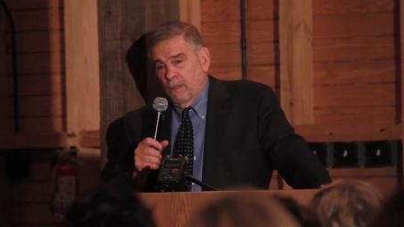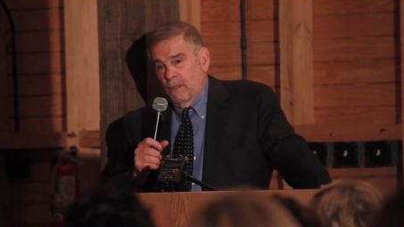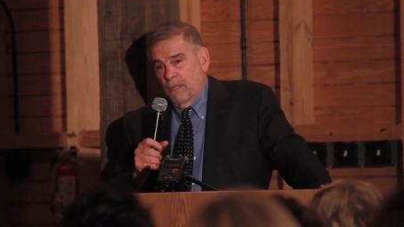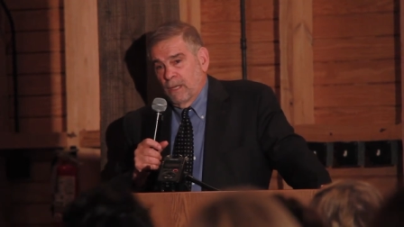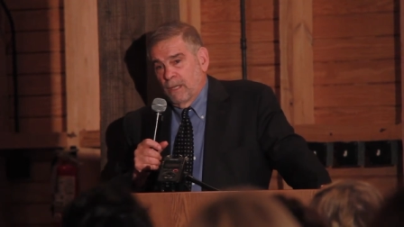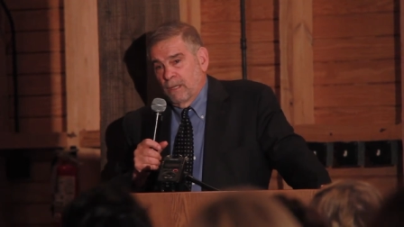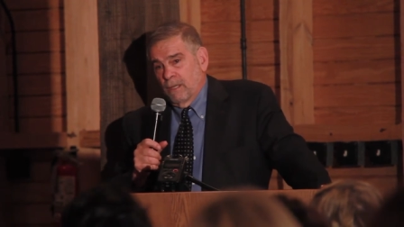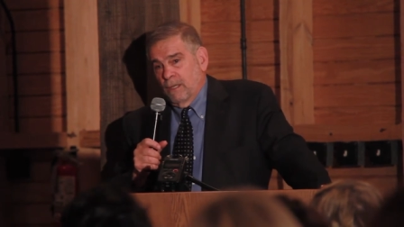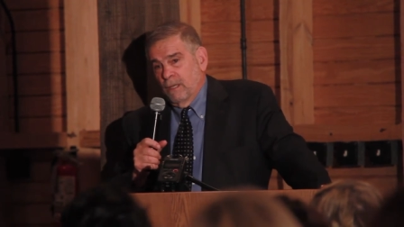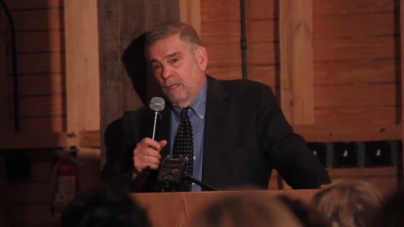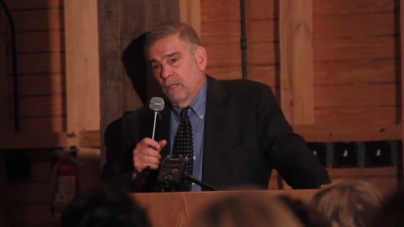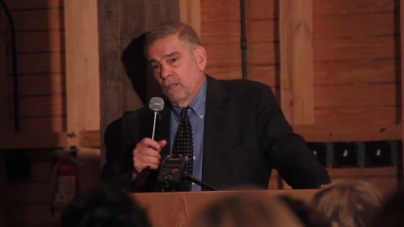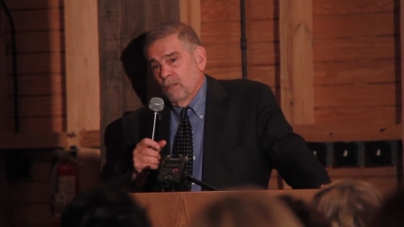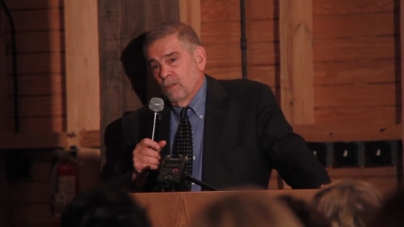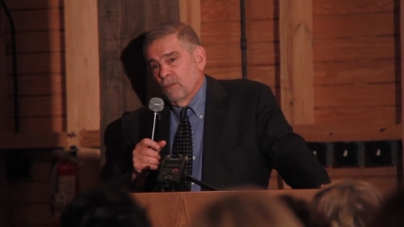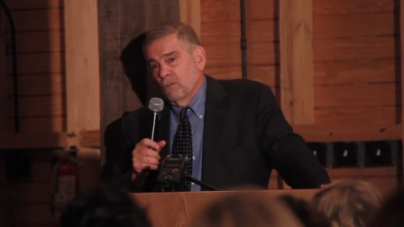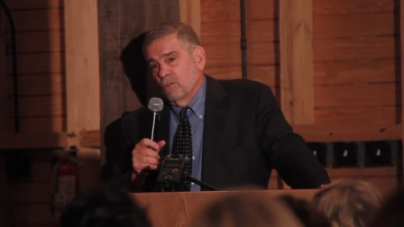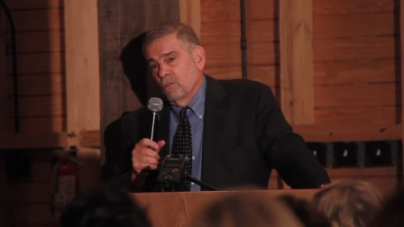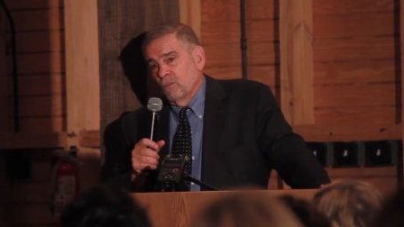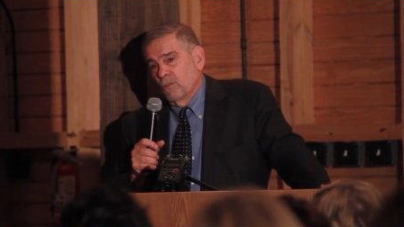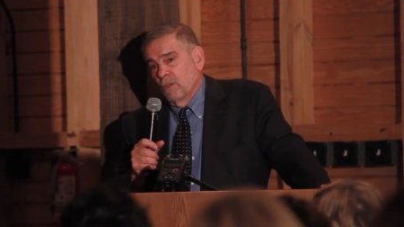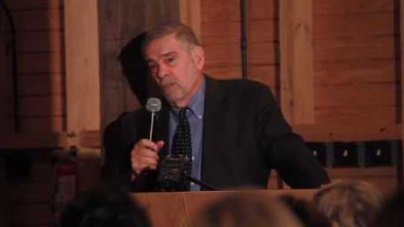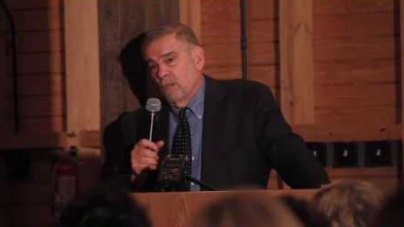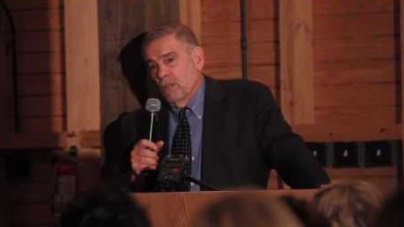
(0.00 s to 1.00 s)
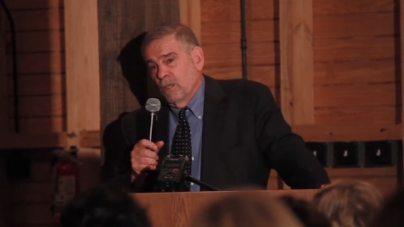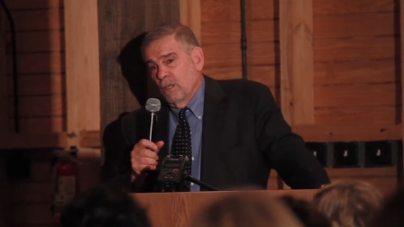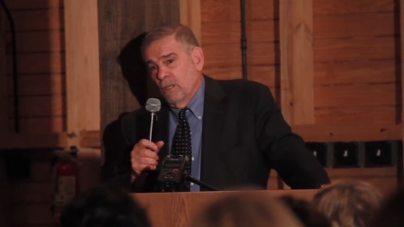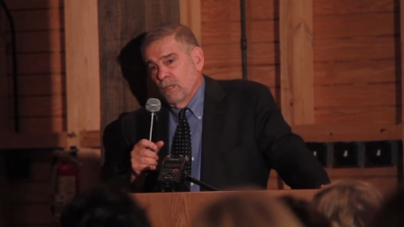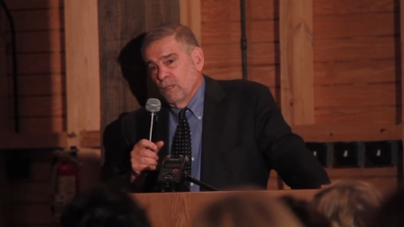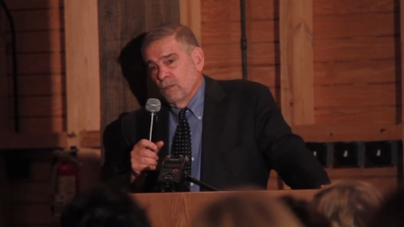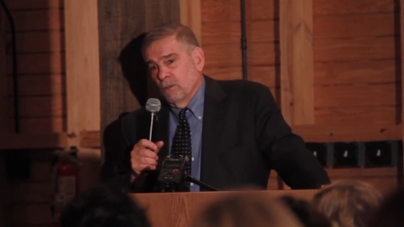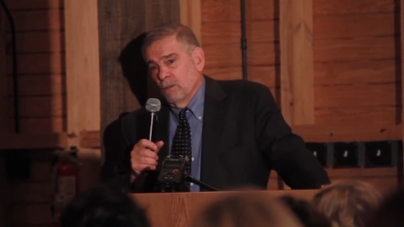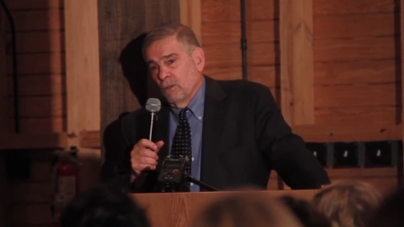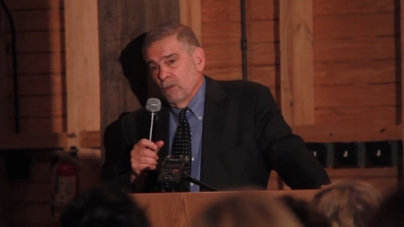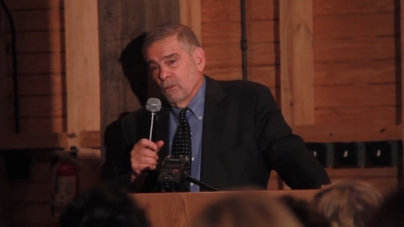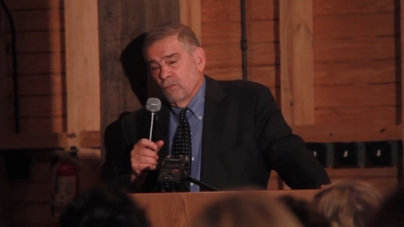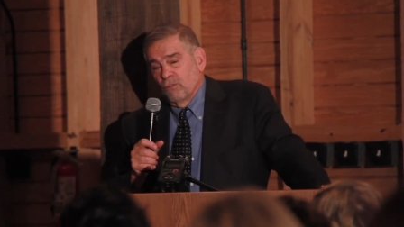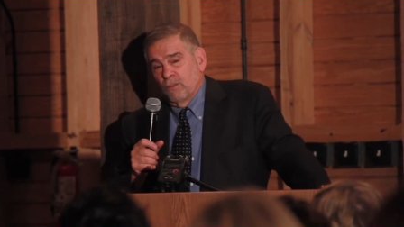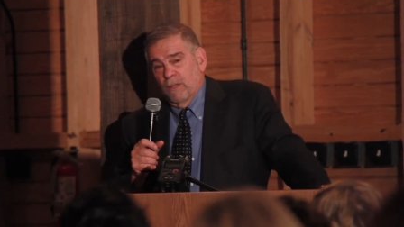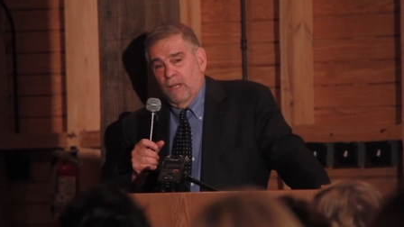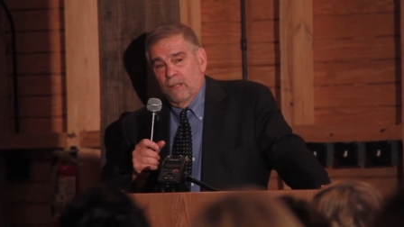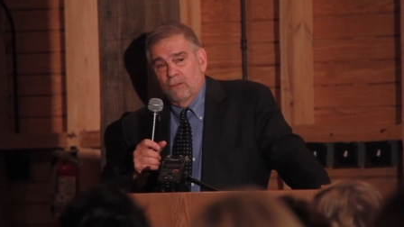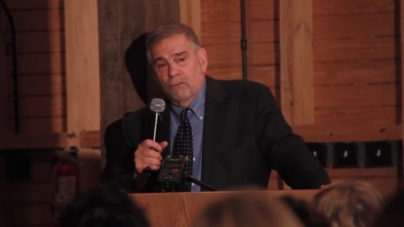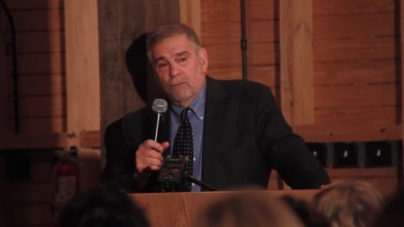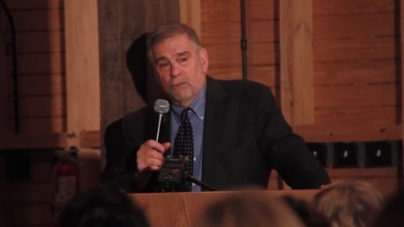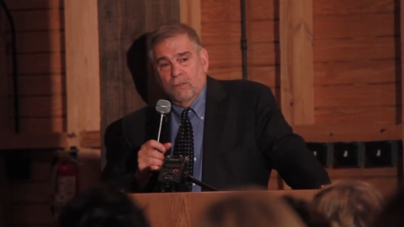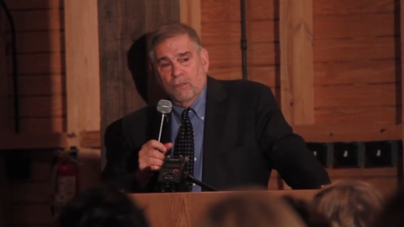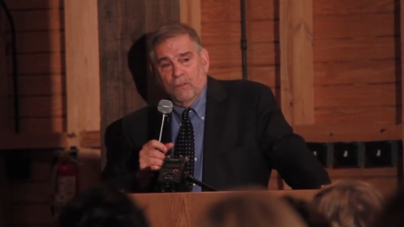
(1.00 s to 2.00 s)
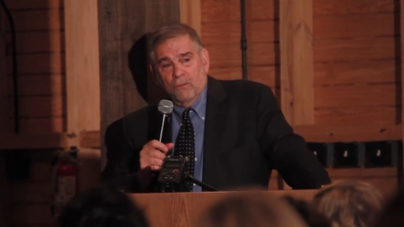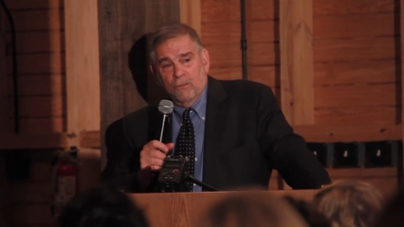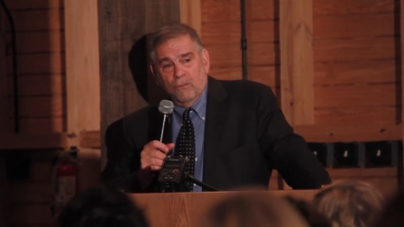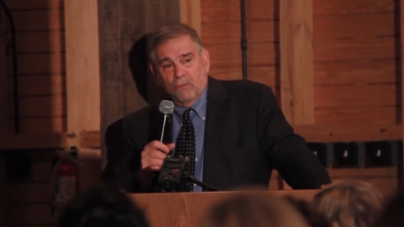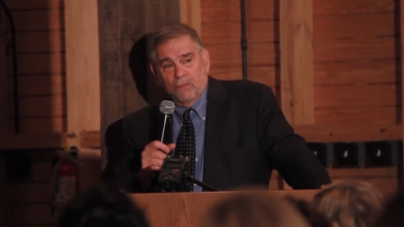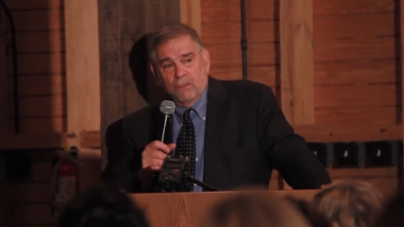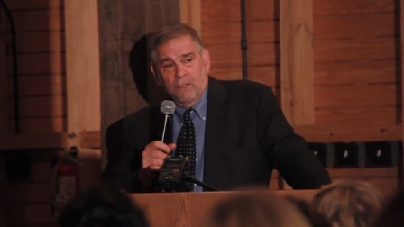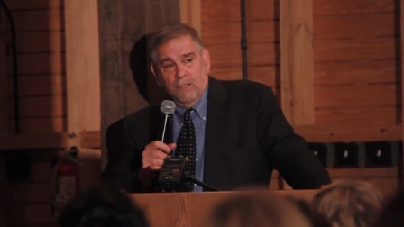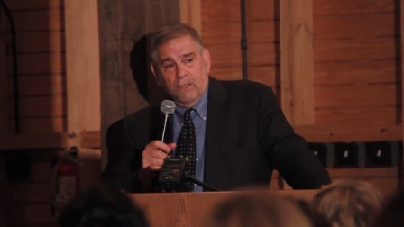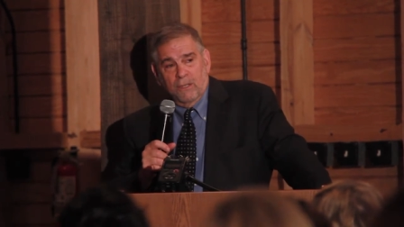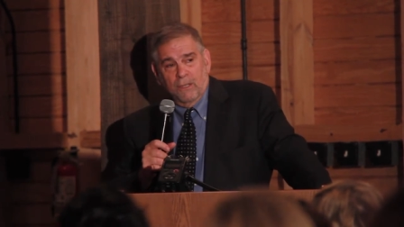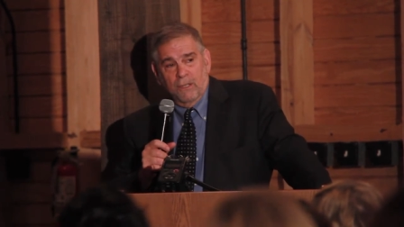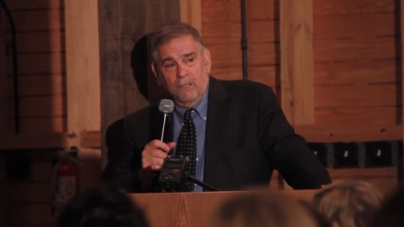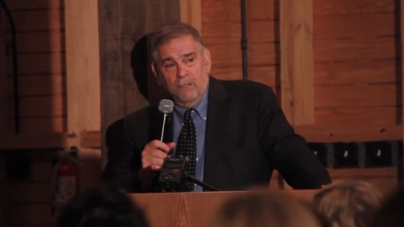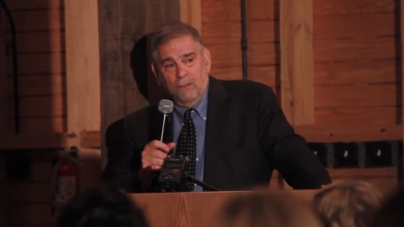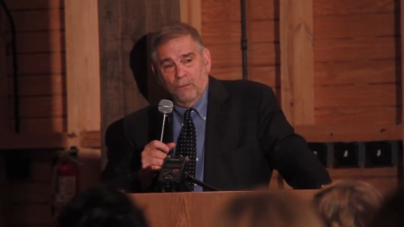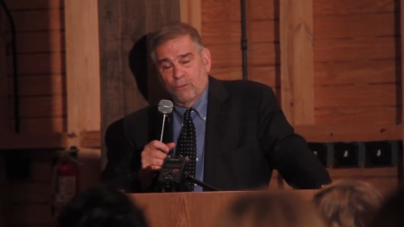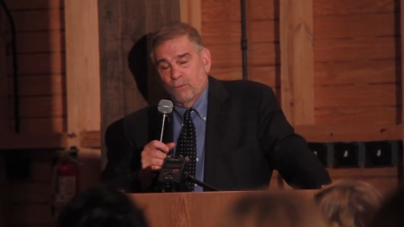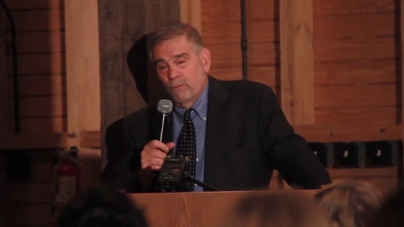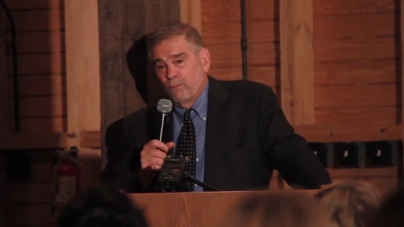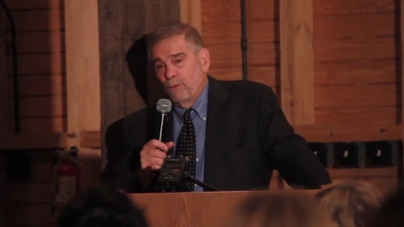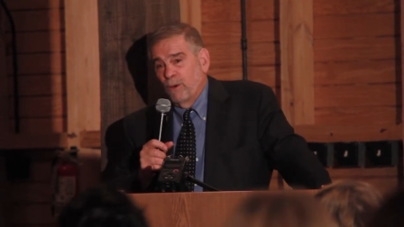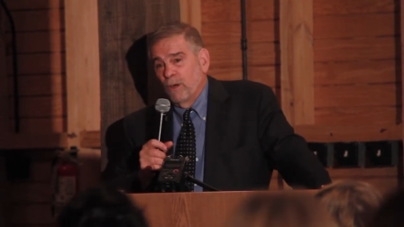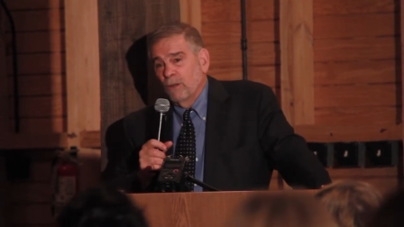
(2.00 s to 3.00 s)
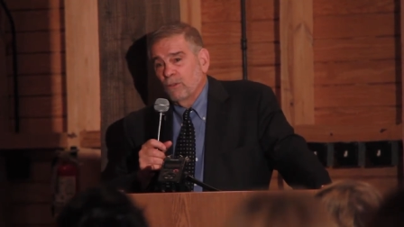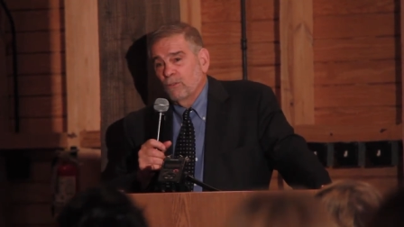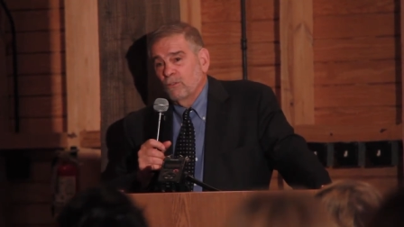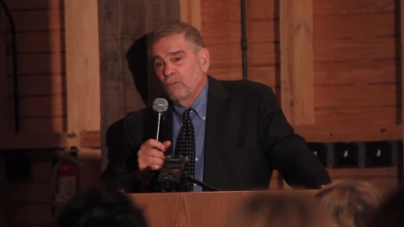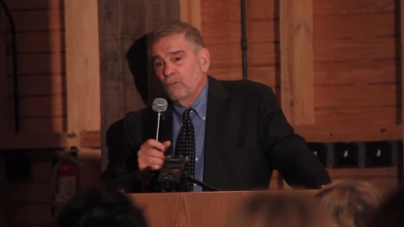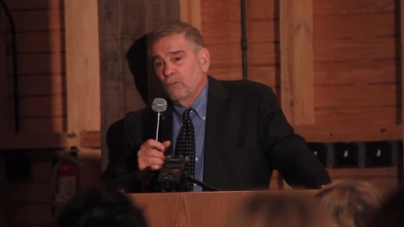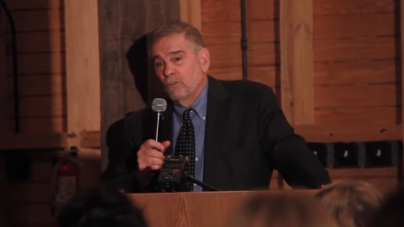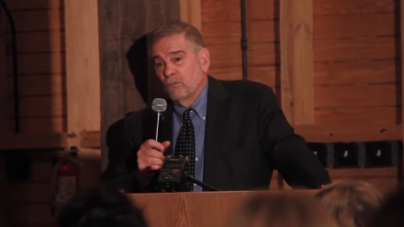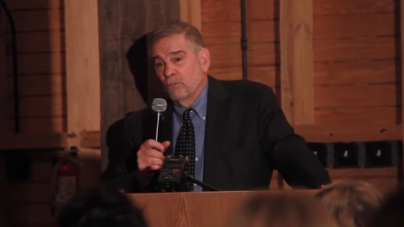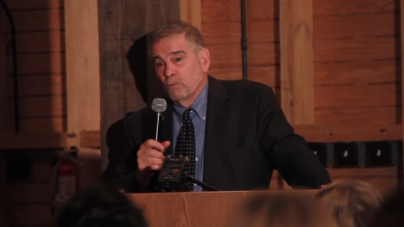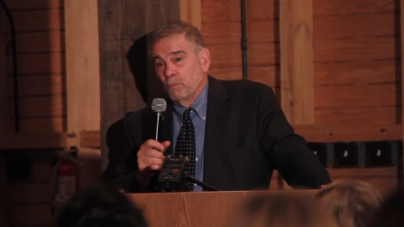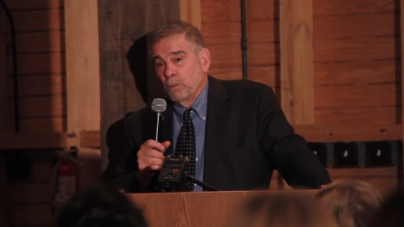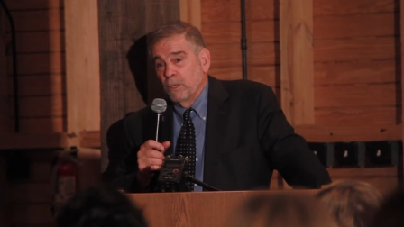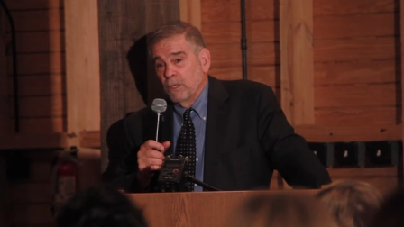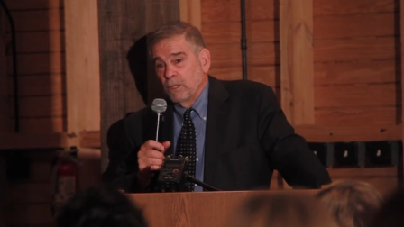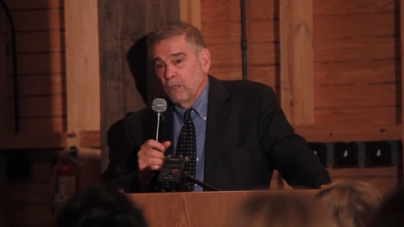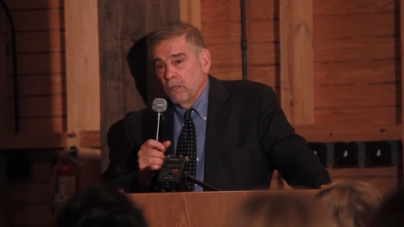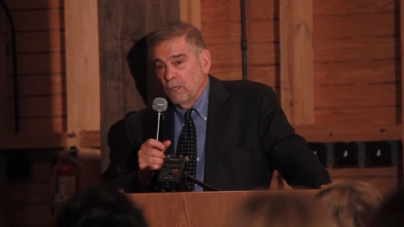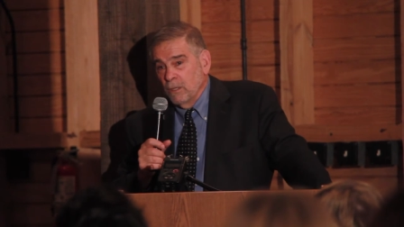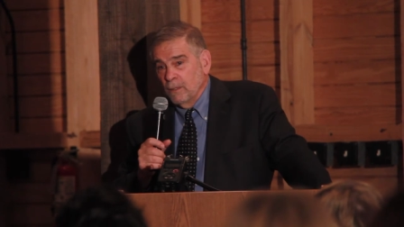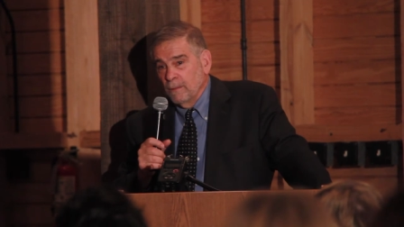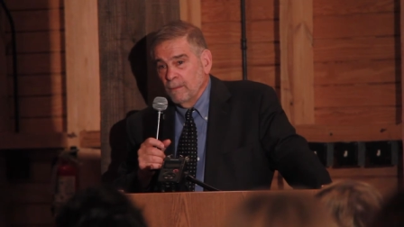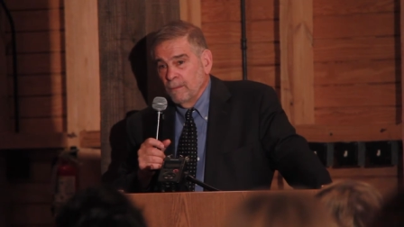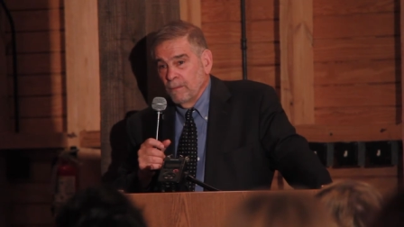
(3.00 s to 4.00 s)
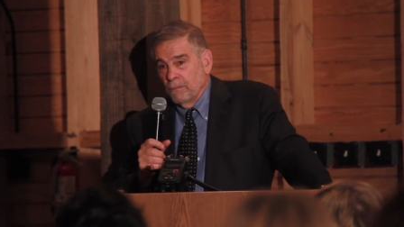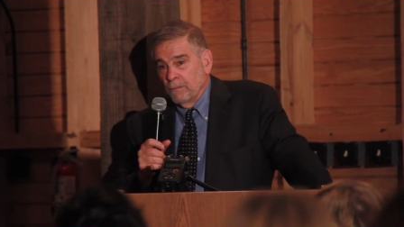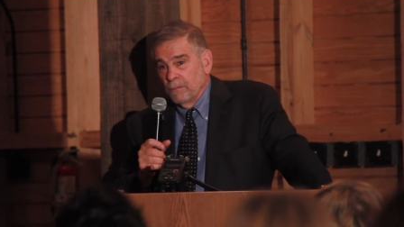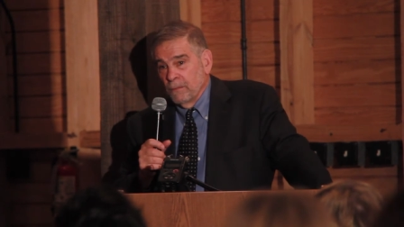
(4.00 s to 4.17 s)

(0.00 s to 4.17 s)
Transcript: that is in Los Angeles that is Farsi speaking